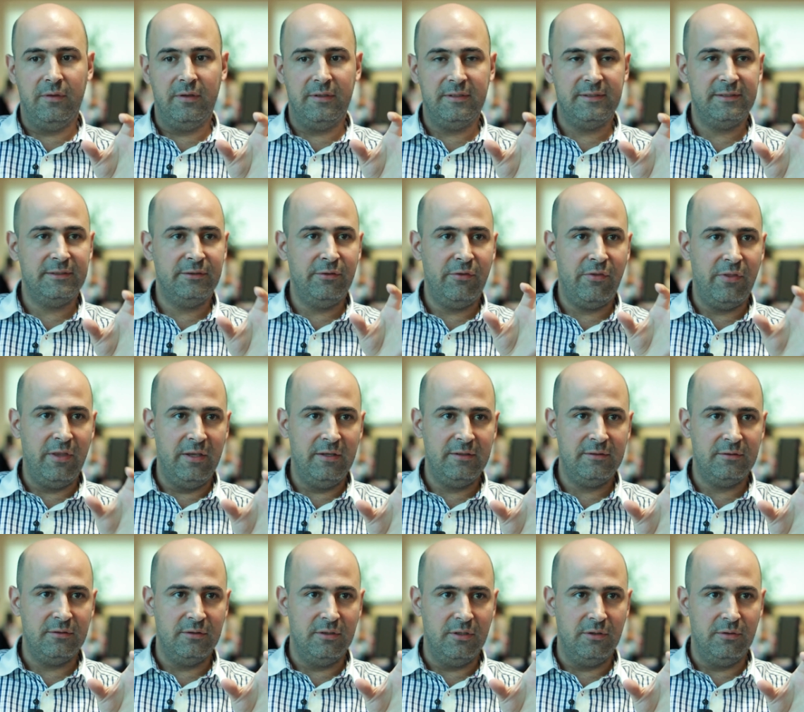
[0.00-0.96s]
there's two things
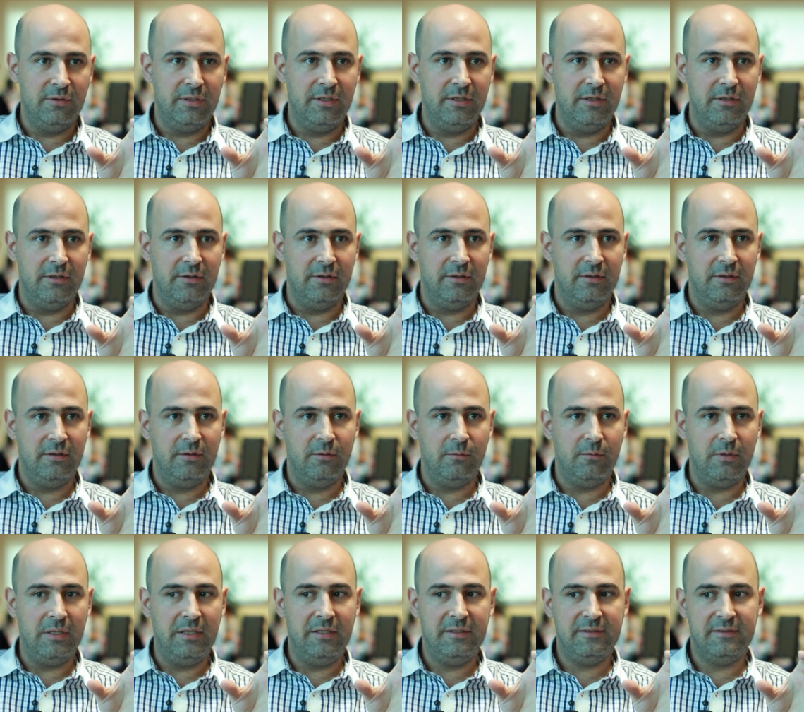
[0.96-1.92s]
to know here.
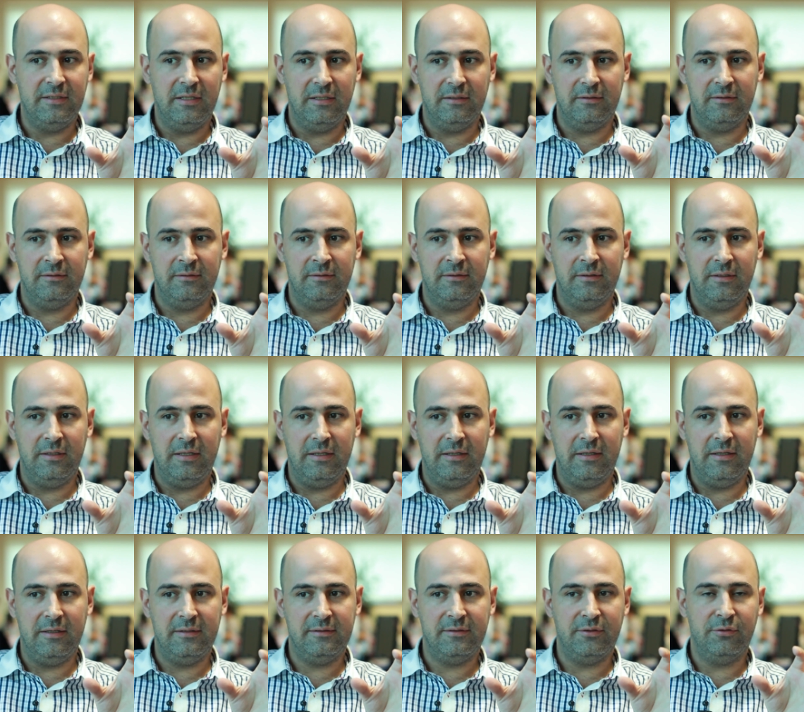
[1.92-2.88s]
One is that,
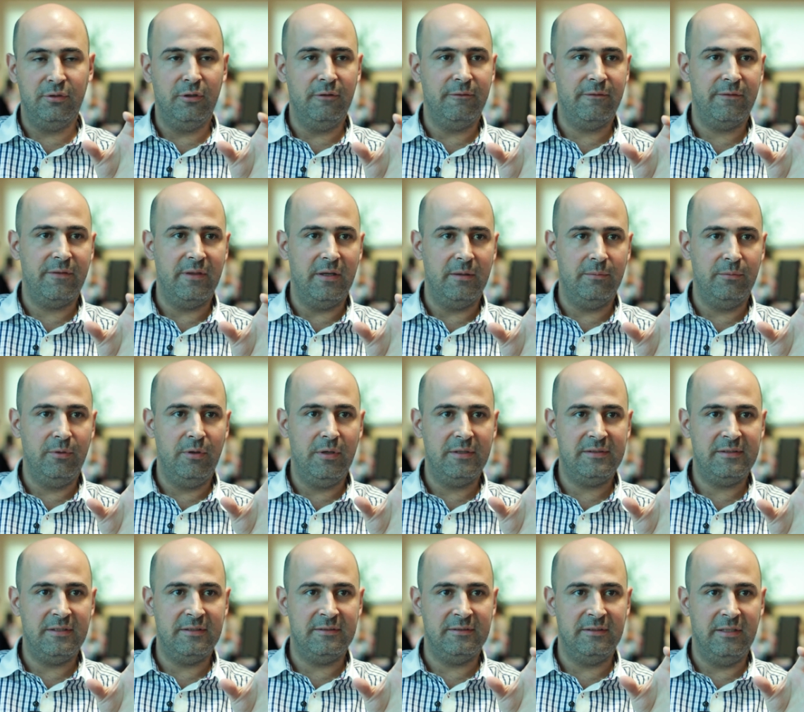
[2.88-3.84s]
as a rule of thumb, U
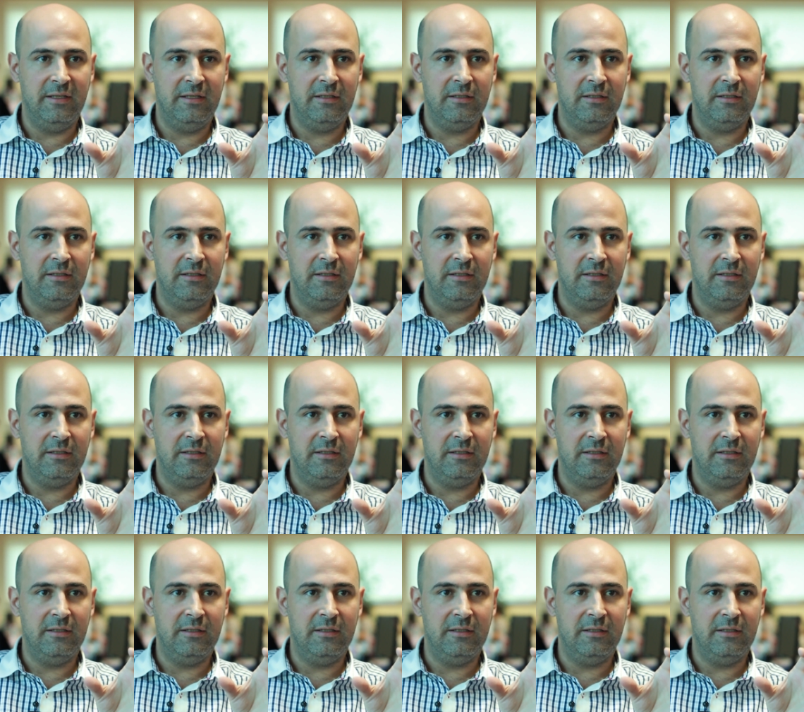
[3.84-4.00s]
S S D